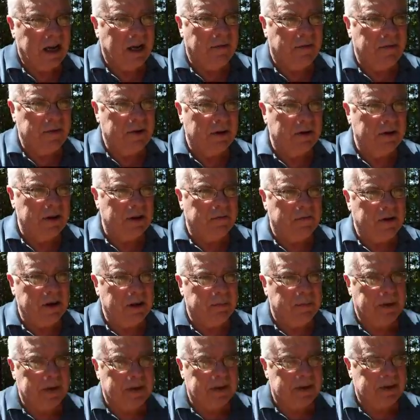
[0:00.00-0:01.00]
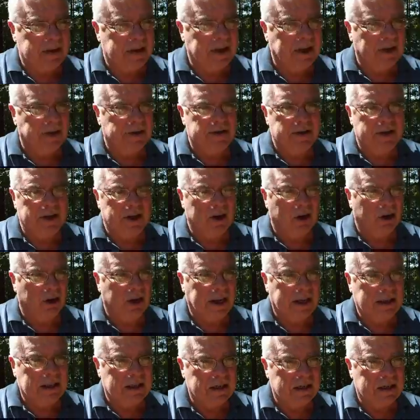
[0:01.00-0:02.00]
If you're the VP of sales and you don't
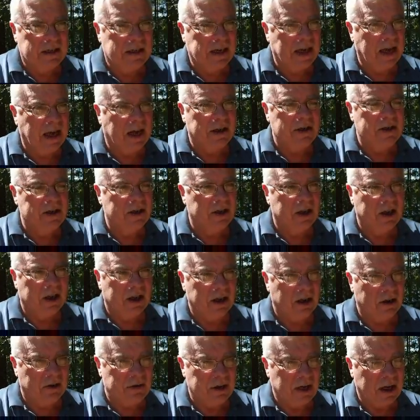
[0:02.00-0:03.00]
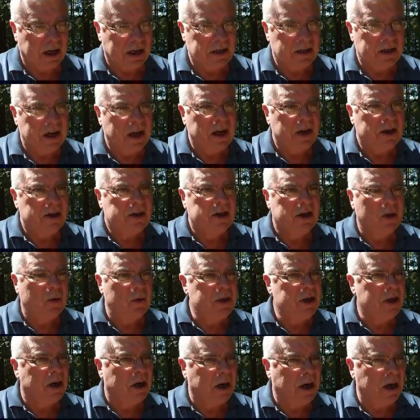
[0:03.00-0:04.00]
like to sell, you're going to go nuts. So
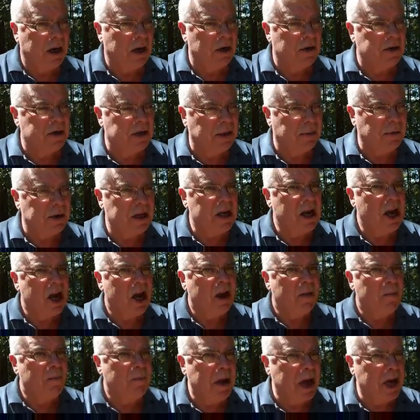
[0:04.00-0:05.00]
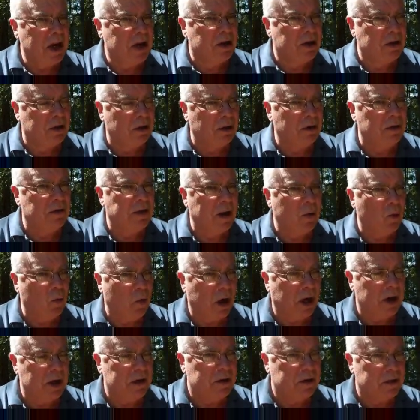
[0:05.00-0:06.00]
when you hire somebody, make sure they
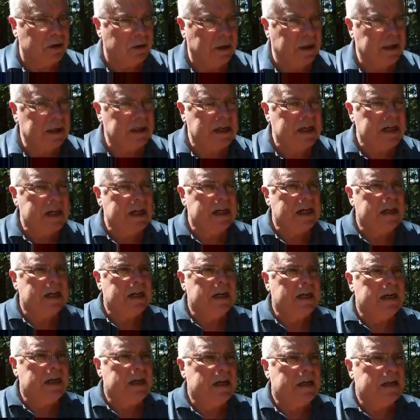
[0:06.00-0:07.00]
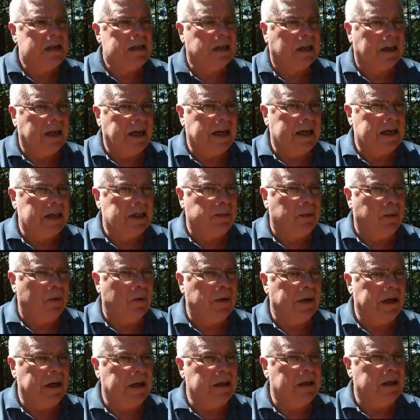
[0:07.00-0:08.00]
want to do it. The last
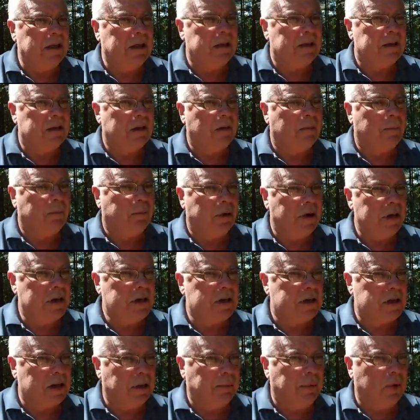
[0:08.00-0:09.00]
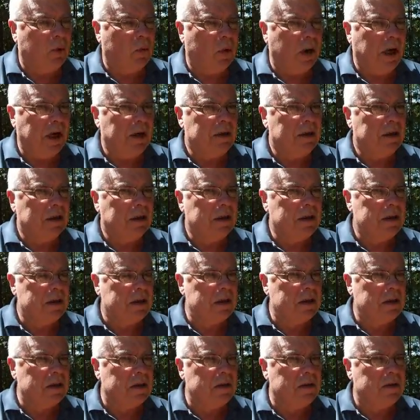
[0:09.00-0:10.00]
point is a pretty simple one.
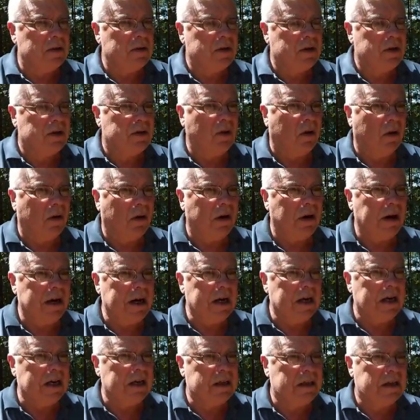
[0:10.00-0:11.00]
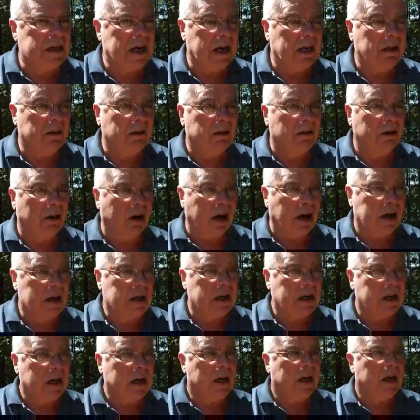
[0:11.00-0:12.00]
Listen to their story and say,
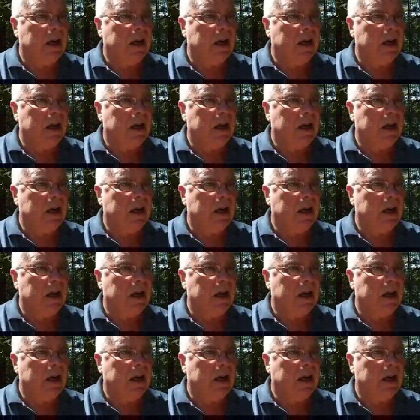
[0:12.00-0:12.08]
look,